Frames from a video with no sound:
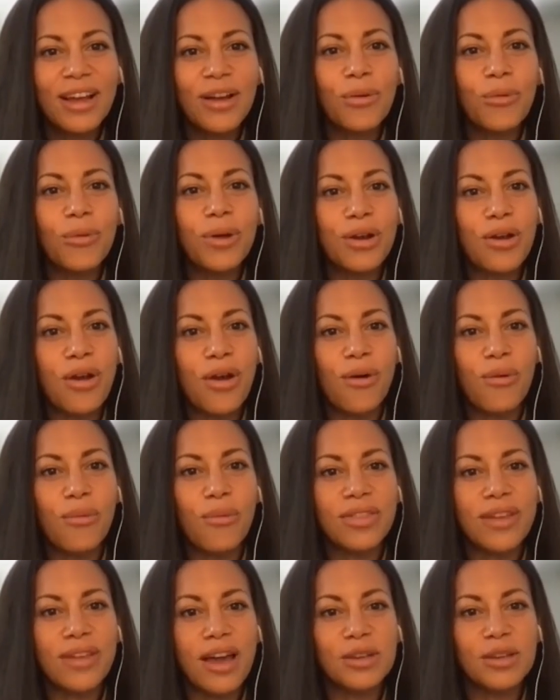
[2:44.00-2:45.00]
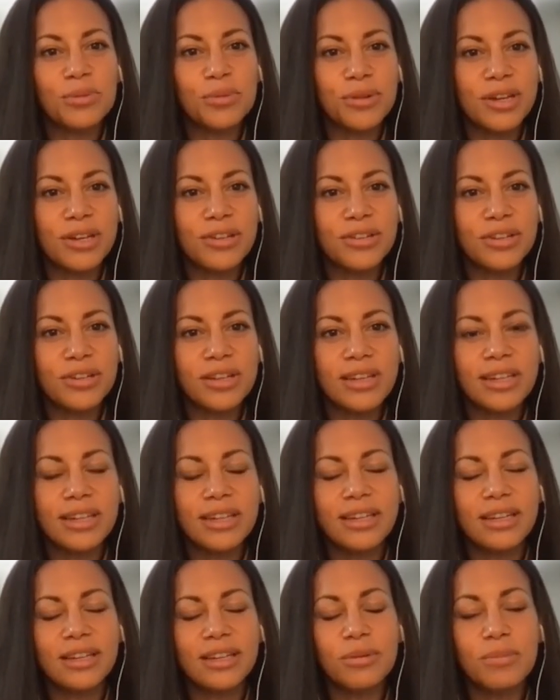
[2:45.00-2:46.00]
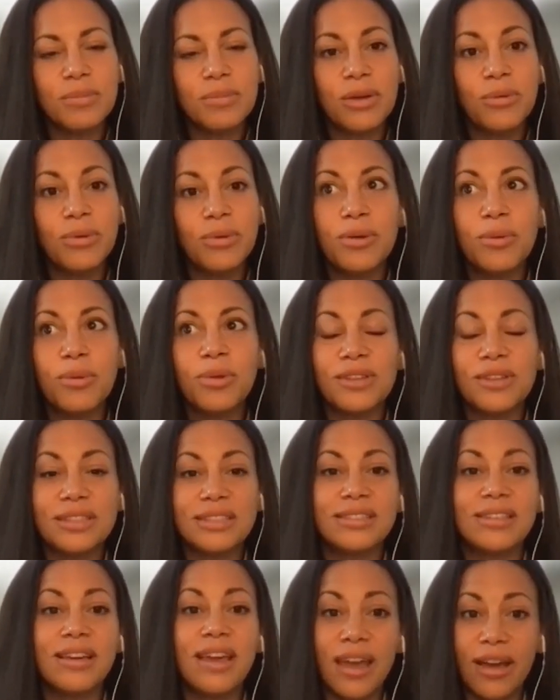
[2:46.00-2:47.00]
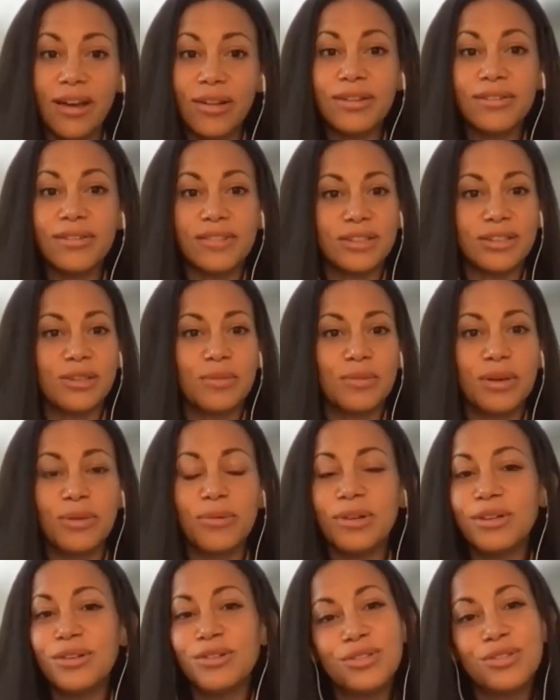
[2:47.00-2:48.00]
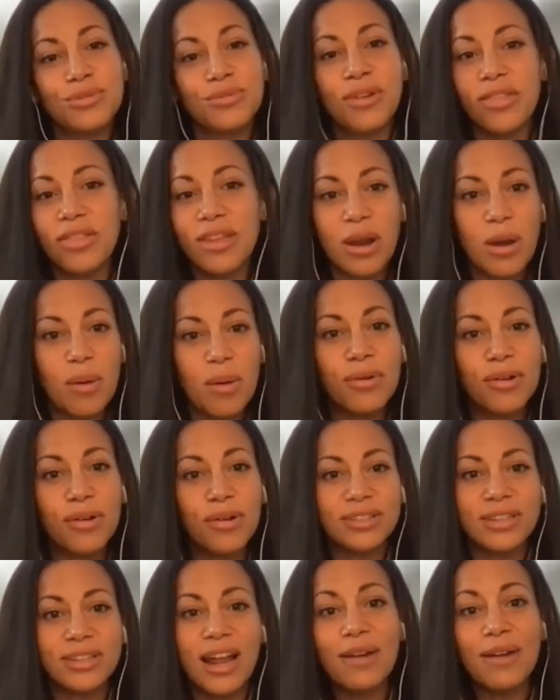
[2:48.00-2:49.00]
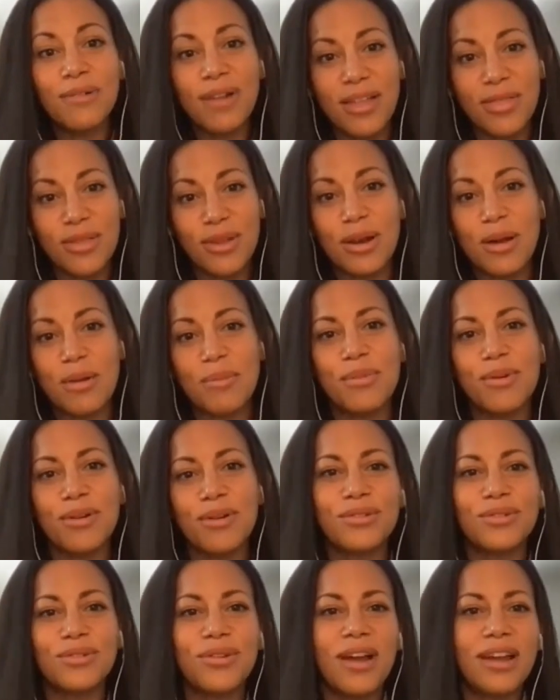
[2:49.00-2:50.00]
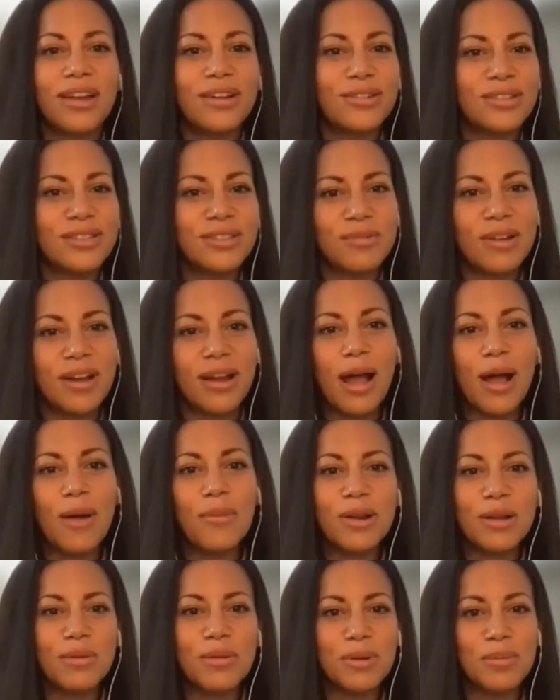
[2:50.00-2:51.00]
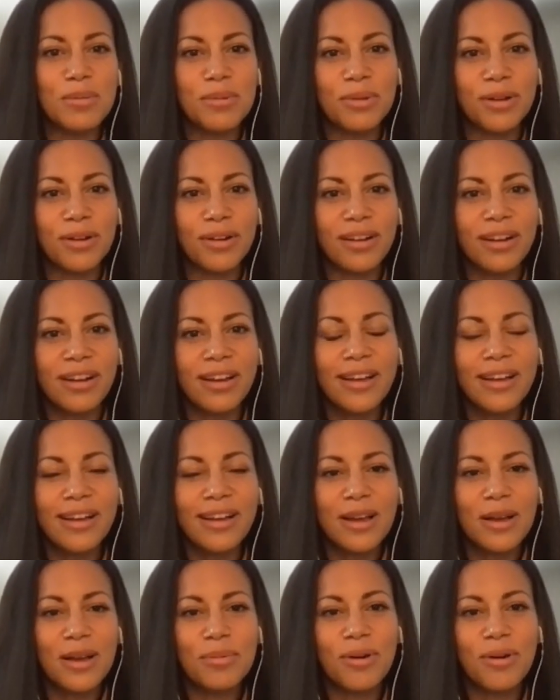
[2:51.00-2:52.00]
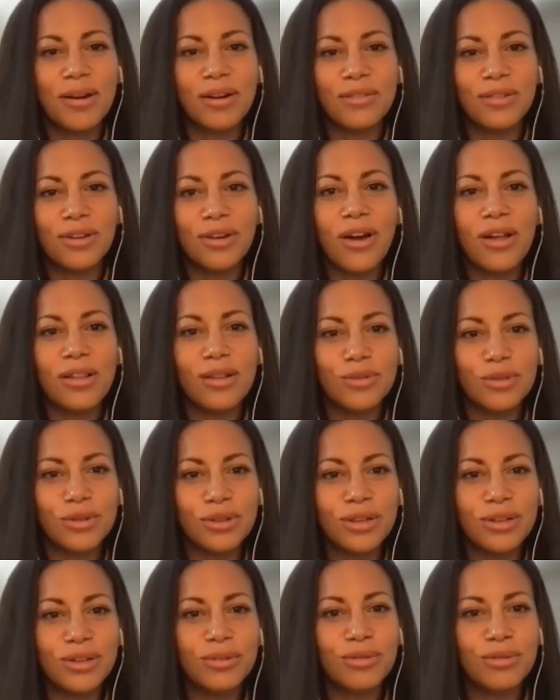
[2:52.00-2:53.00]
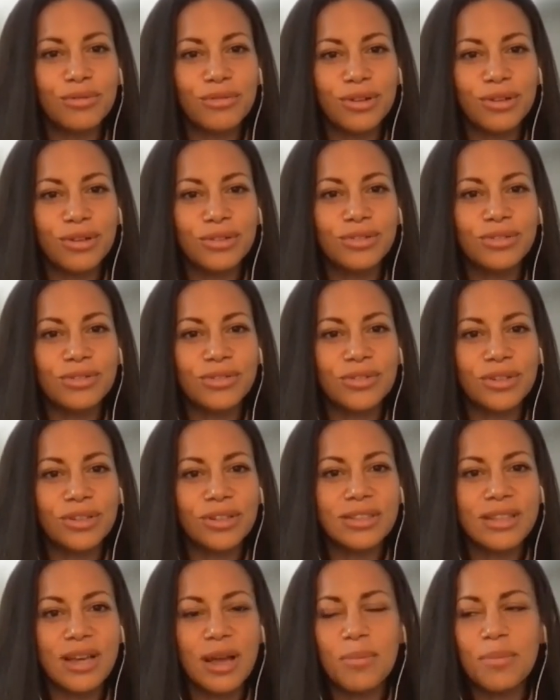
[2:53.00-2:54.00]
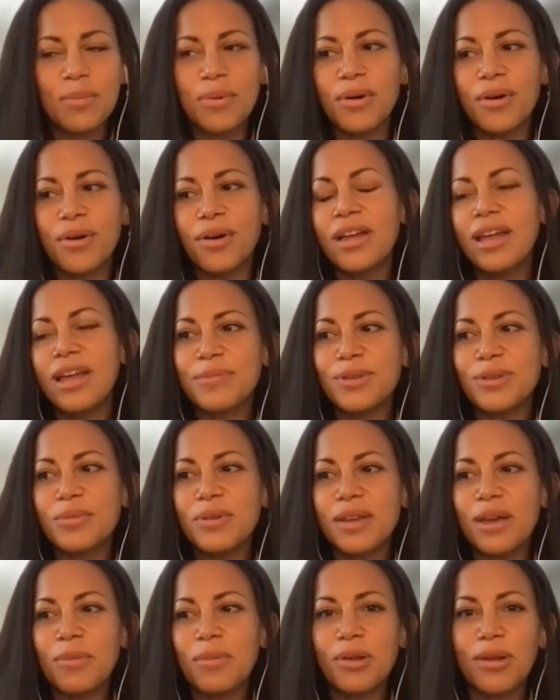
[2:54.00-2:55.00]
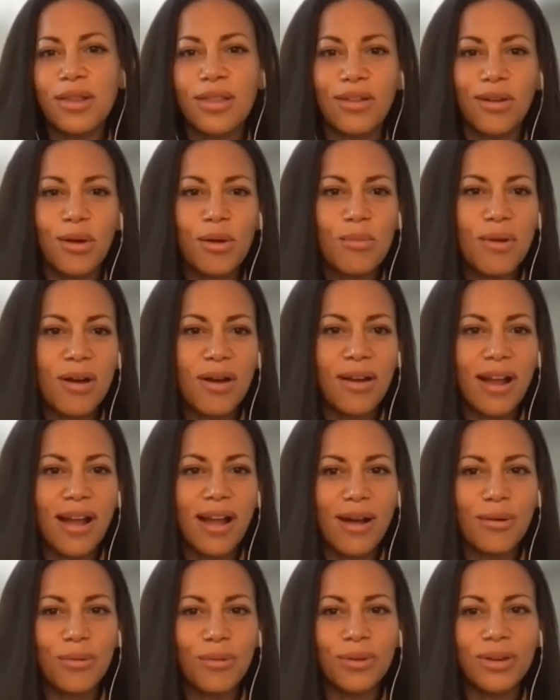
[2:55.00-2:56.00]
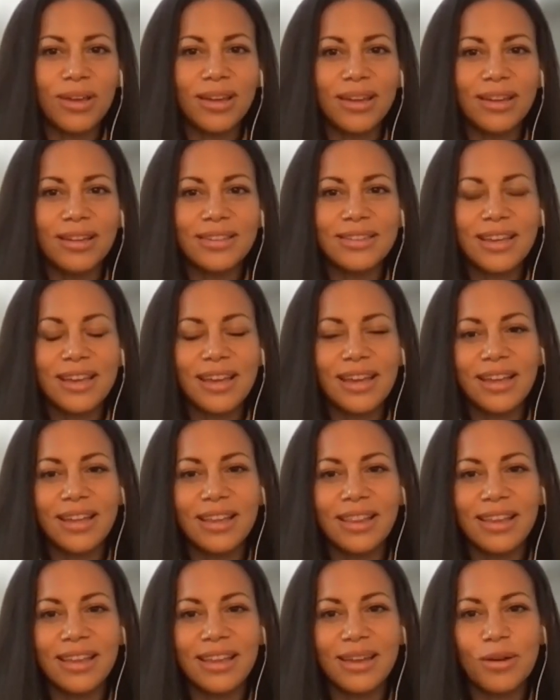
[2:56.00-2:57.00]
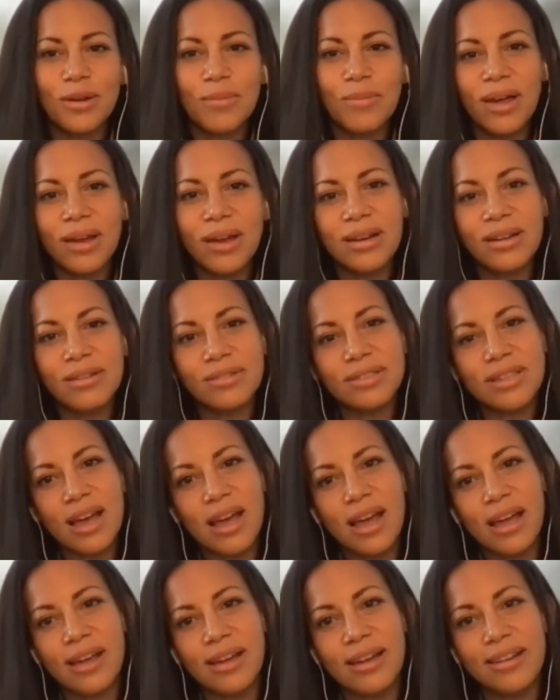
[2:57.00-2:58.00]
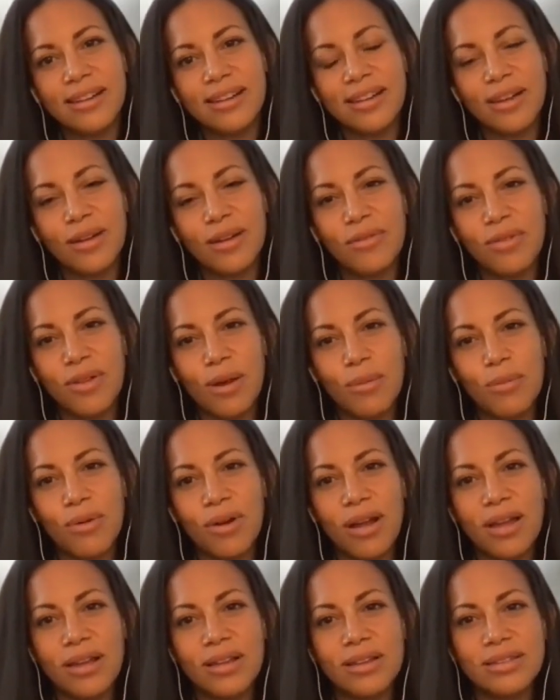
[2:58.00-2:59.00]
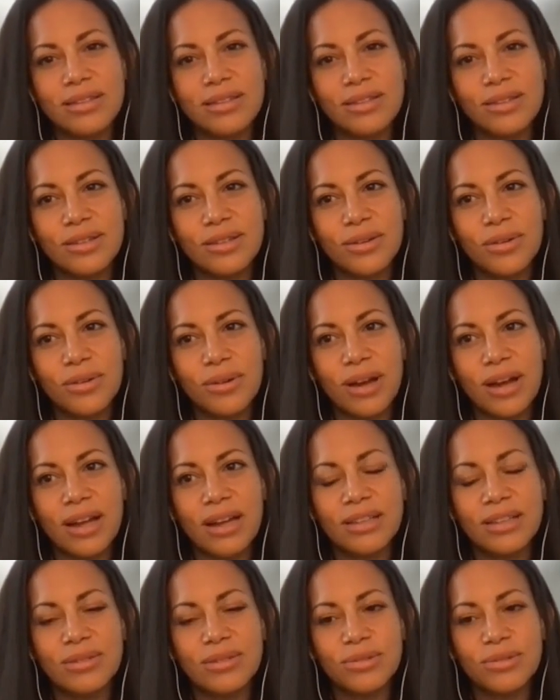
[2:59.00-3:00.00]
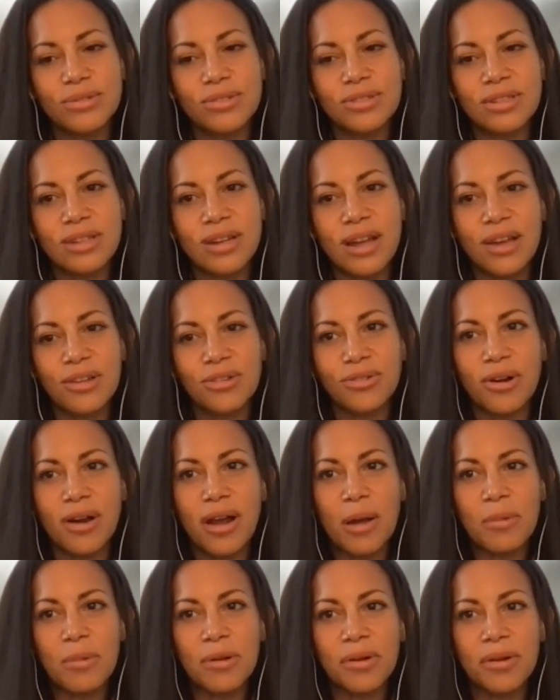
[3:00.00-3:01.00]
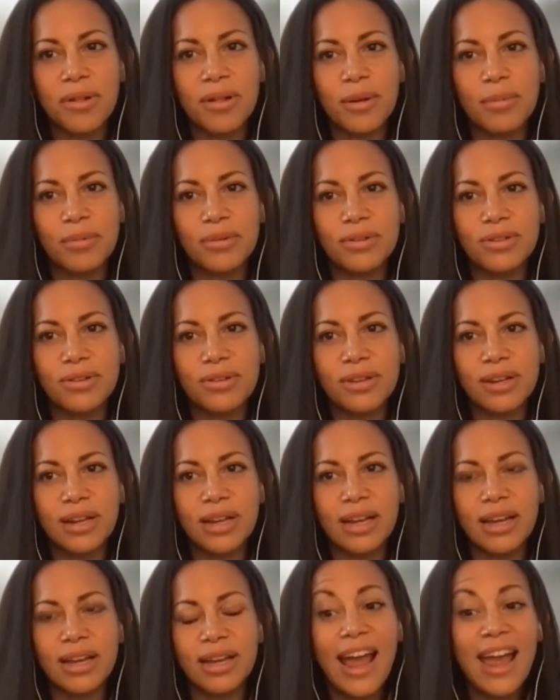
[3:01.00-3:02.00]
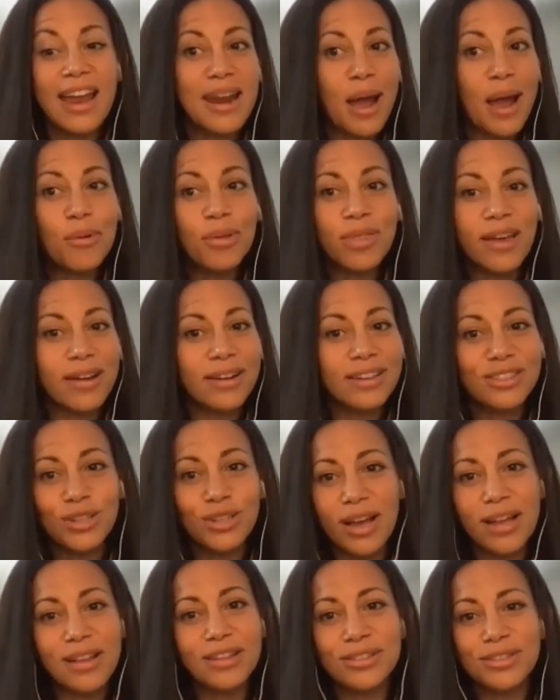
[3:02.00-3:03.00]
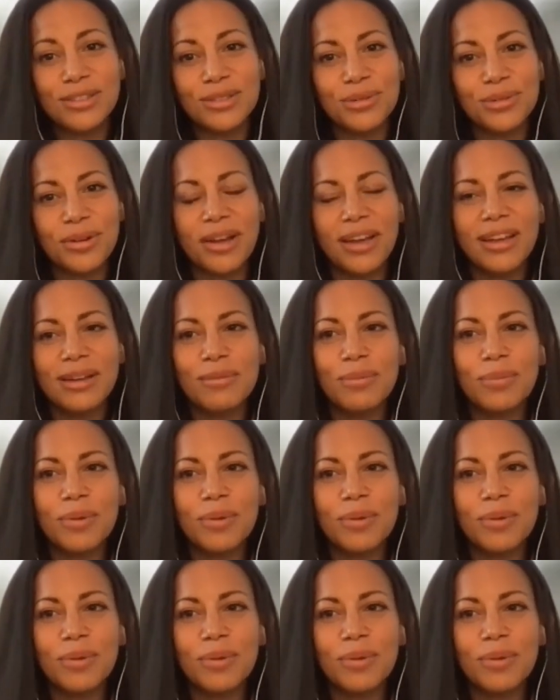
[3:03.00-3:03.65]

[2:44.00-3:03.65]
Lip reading: We know what the aspiration could be. We know what the scale of this could be when you just run the numbers. And I ran the numbers, right? Just about how many people are a part of the Call of Duty universe, for example, to be able to think about how we take the competitive side of that brand to new heights was just an astronomical opportunity, and not without its challenges, right?